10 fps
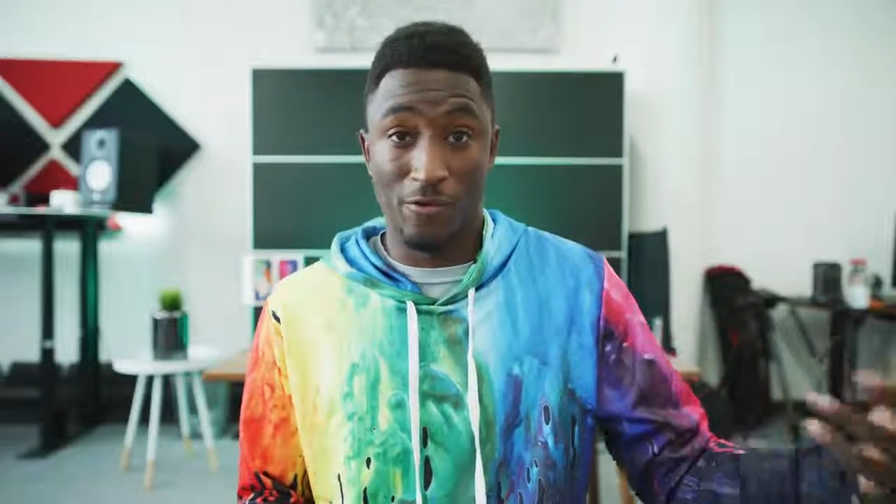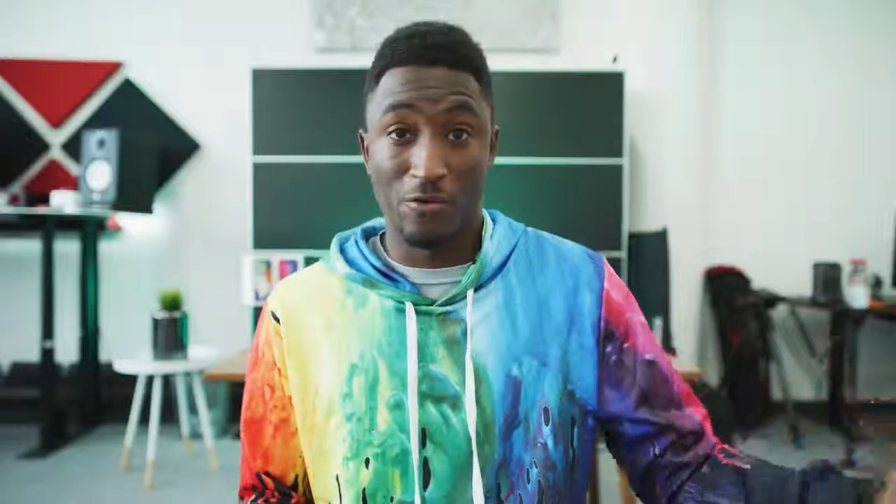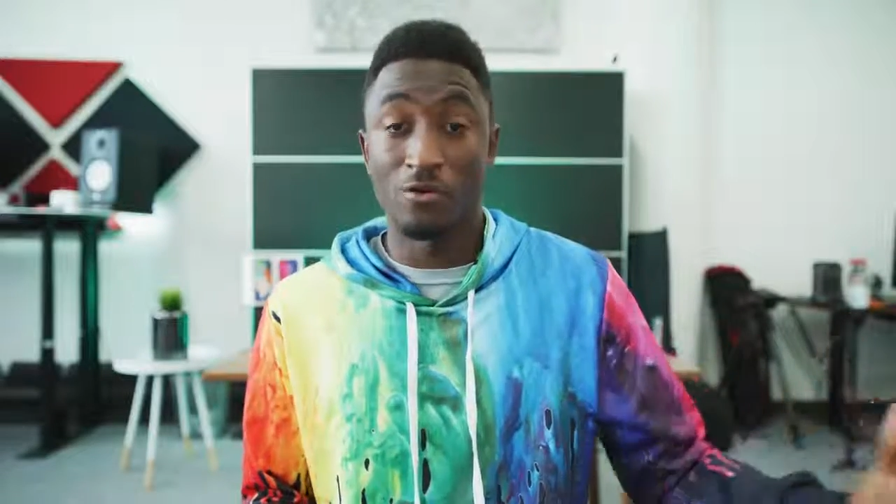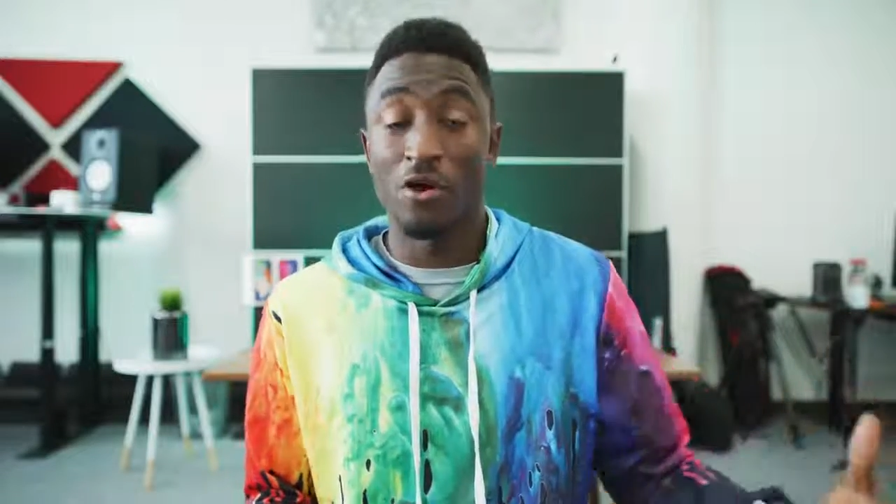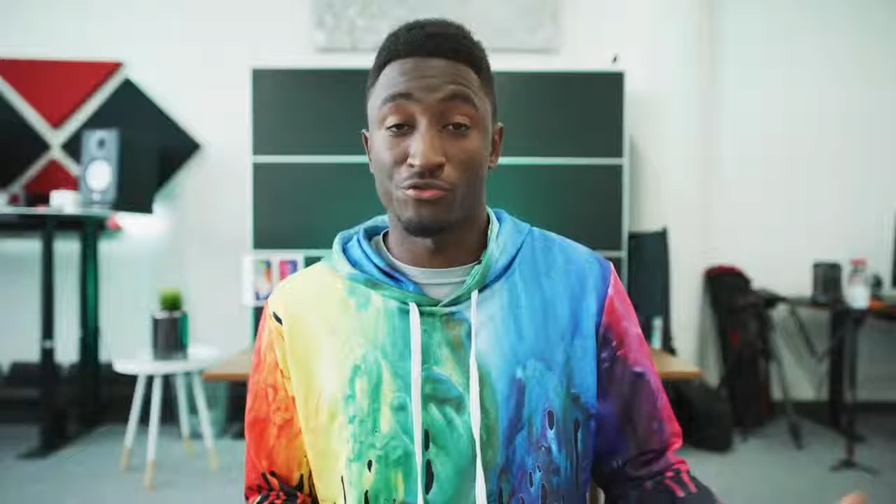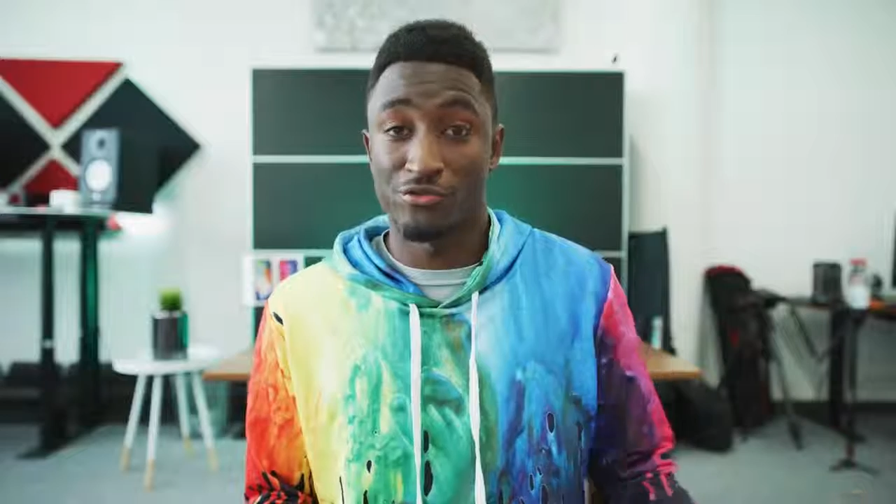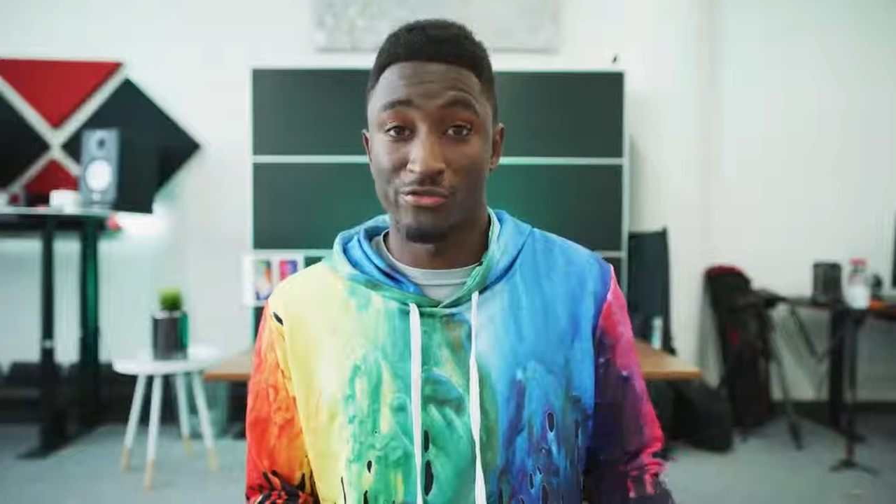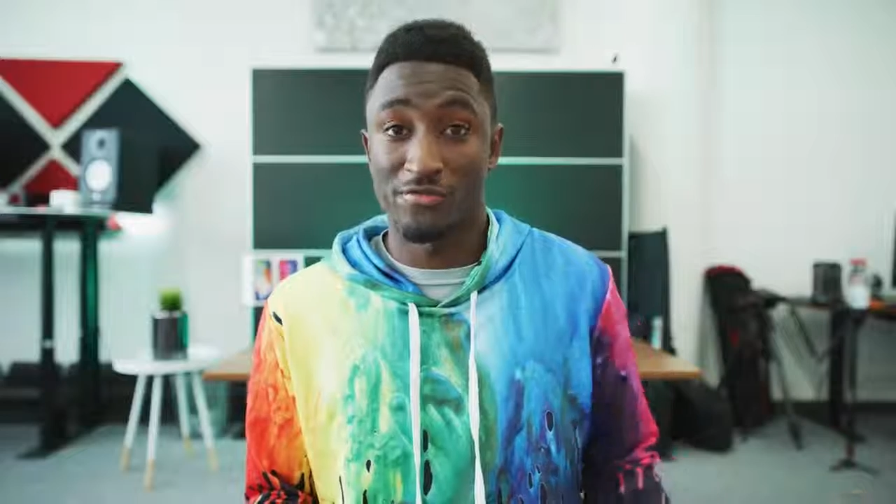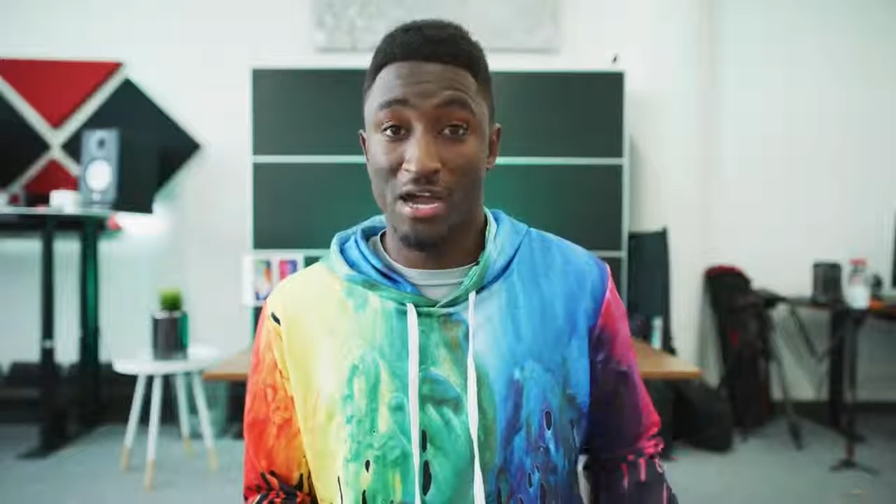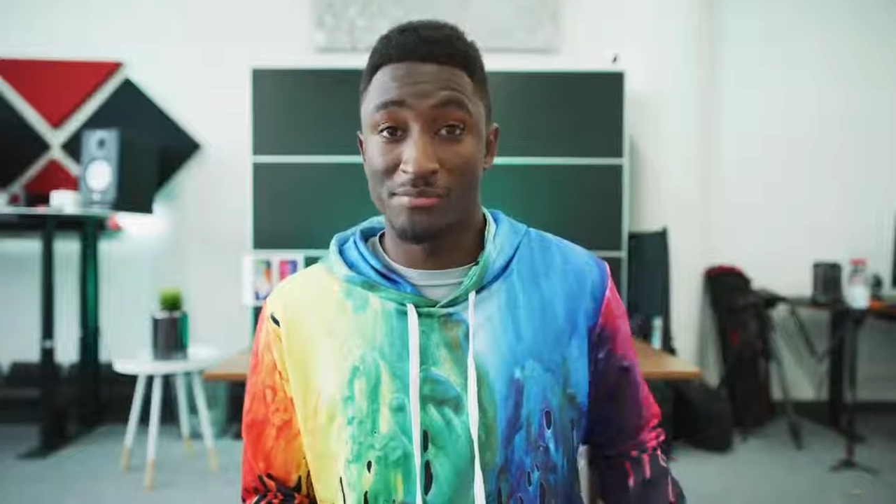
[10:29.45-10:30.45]
phone
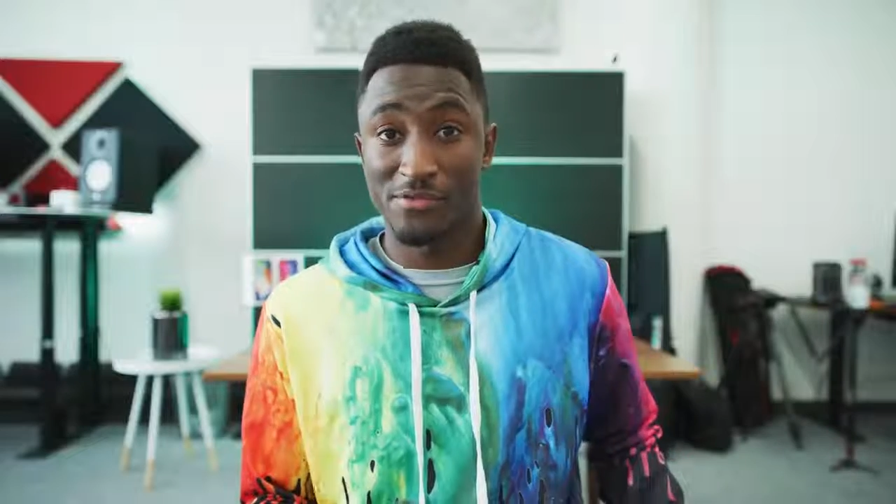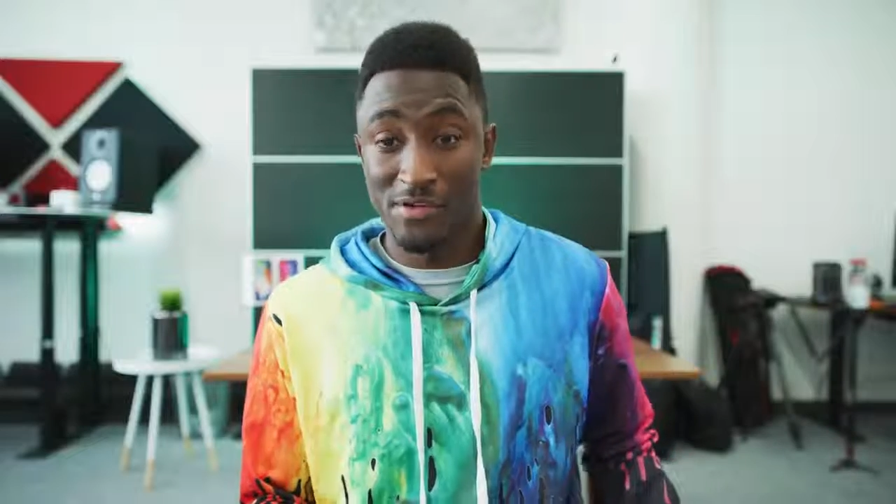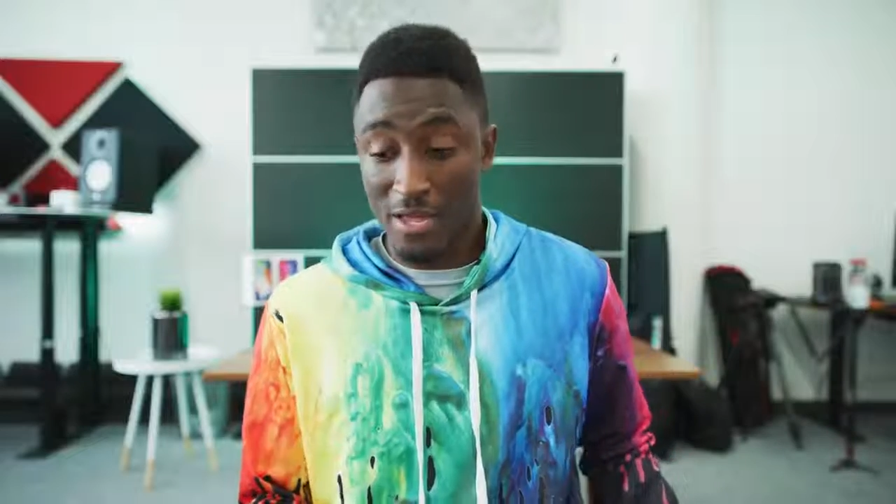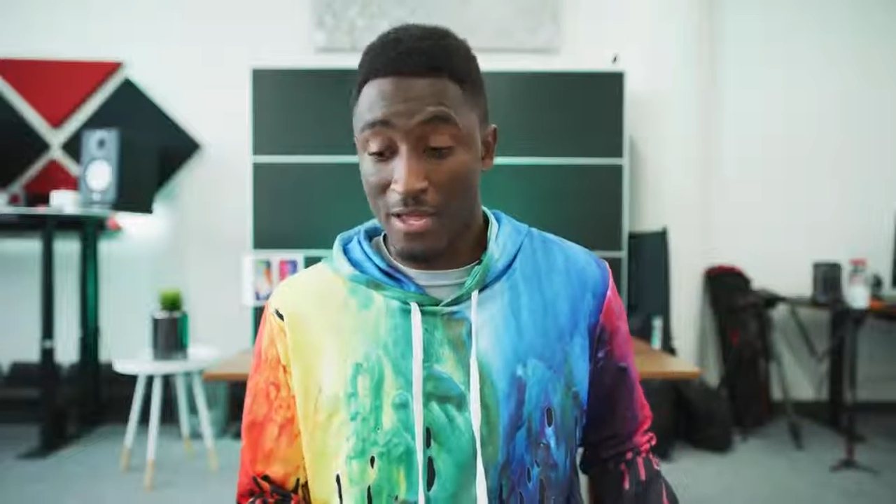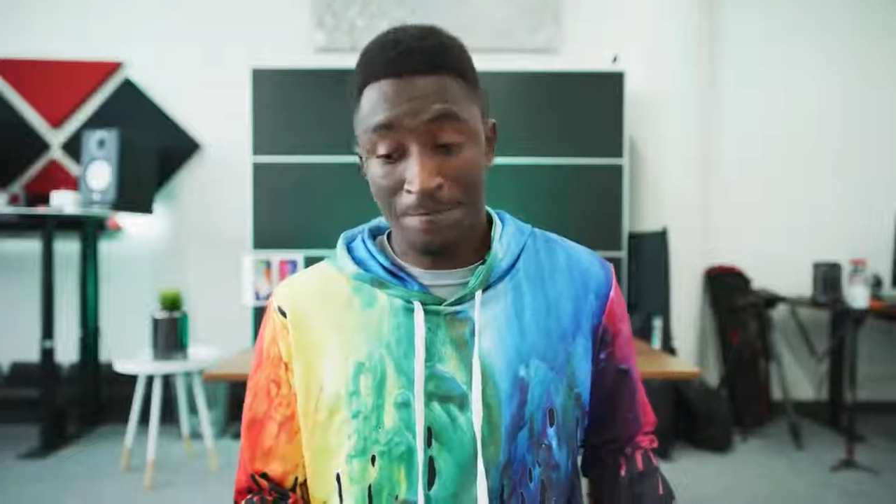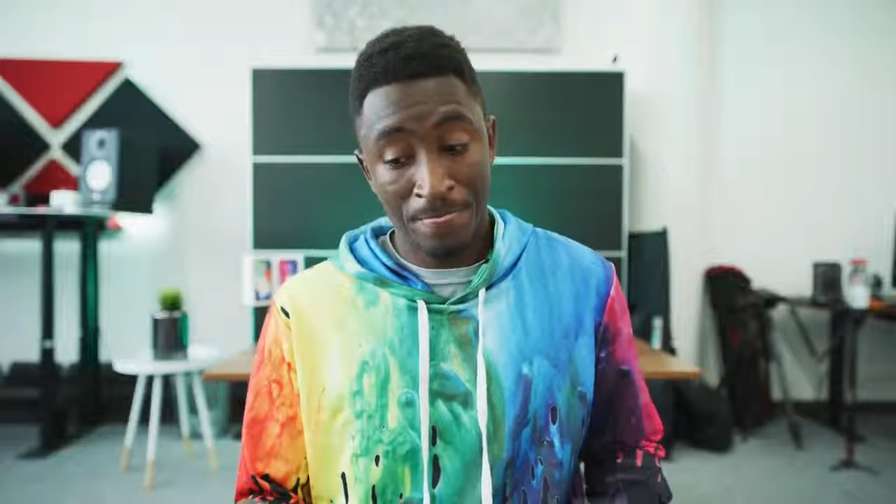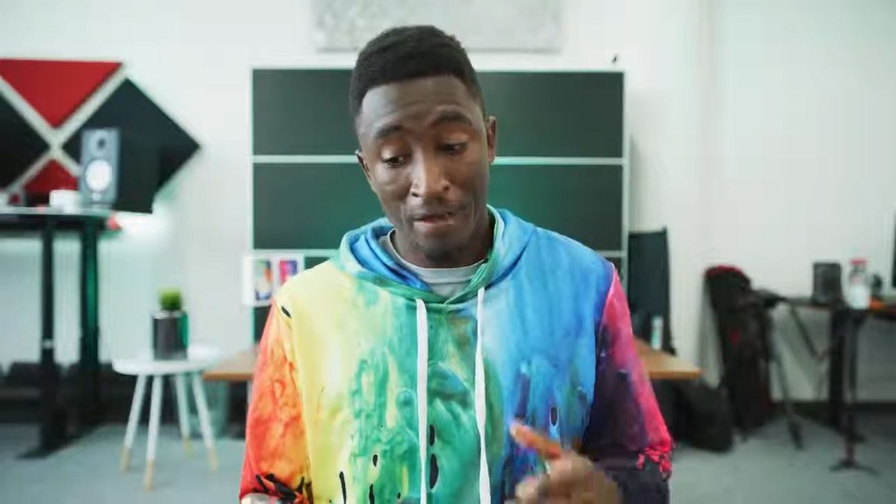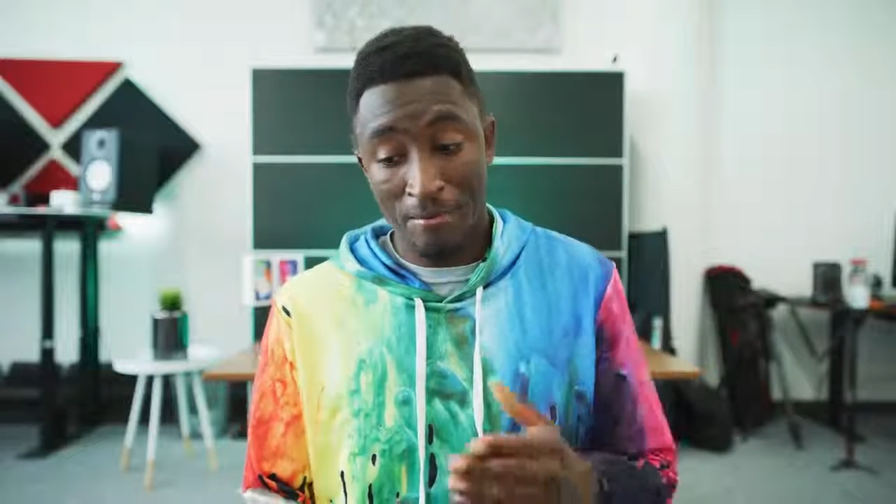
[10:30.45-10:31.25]
hundreds of times a day,